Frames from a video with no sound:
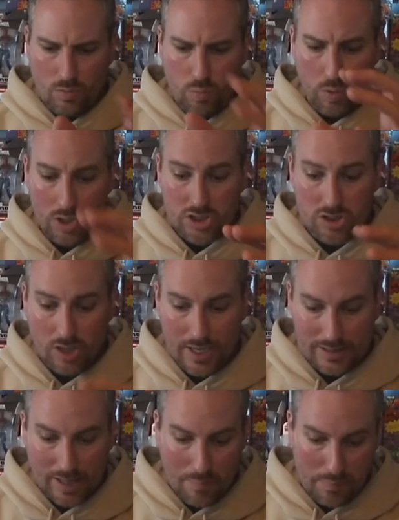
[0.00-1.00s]
what
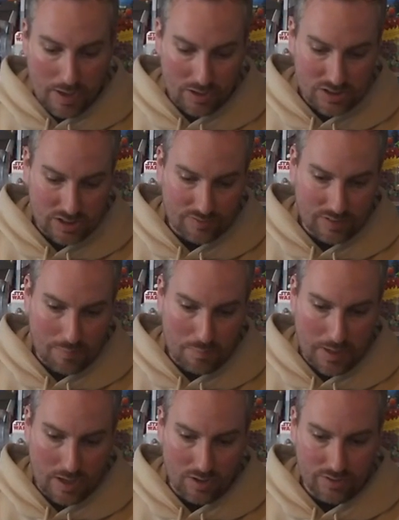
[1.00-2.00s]
side they'd be on, so if they'd
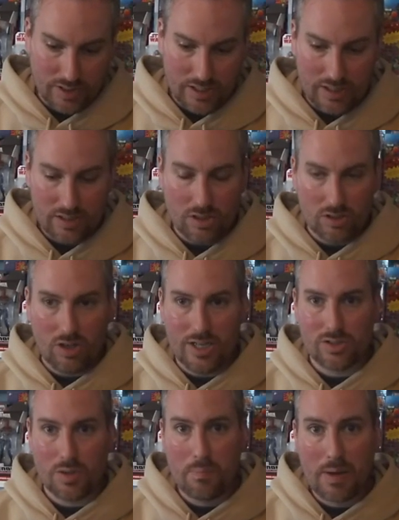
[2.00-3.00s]
be on the good
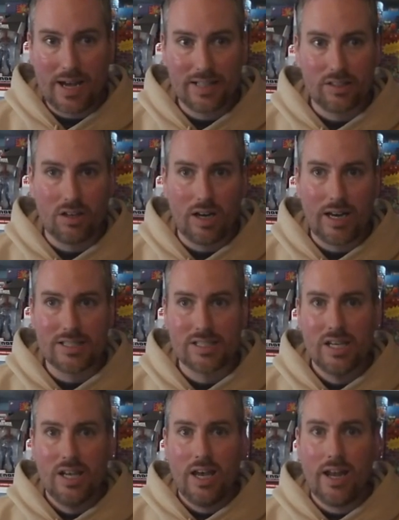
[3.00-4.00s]
guys or the bad guys.
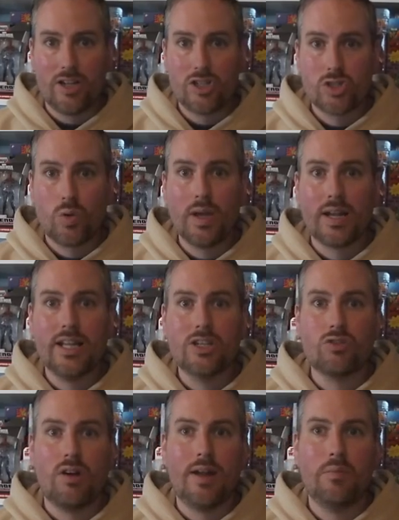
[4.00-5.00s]
And I'll just quickly
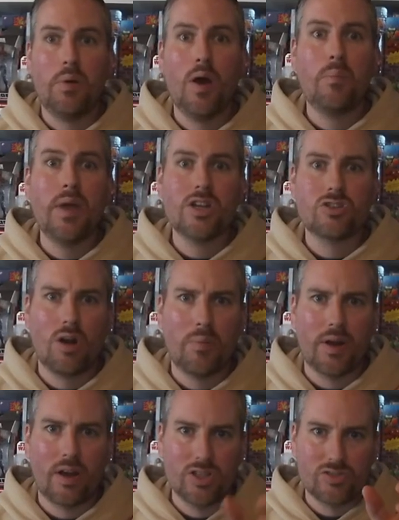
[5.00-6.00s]
try and put a picture
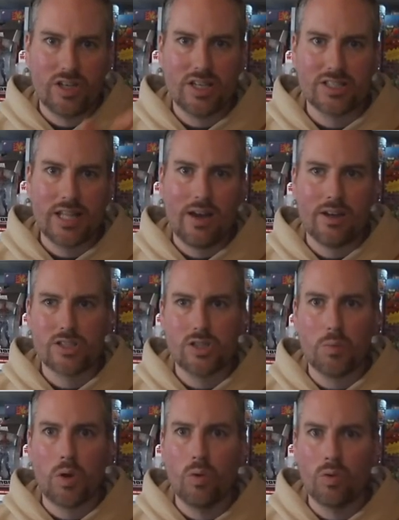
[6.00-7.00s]
up of those figures now in the
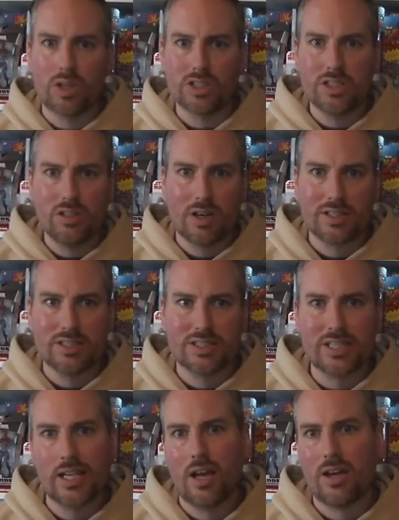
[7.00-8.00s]
top corner so you guys can
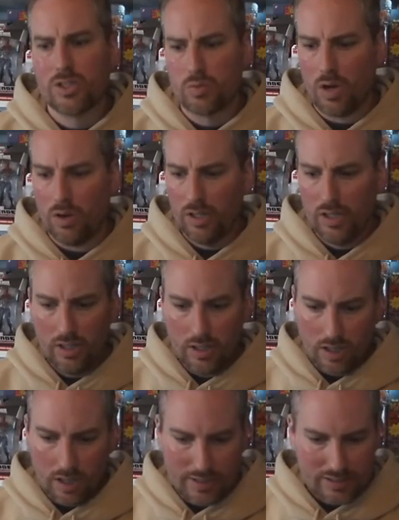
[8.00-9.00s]
see that as well.
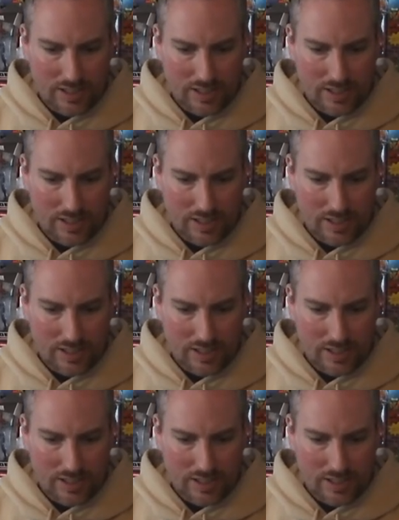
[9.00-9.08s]
I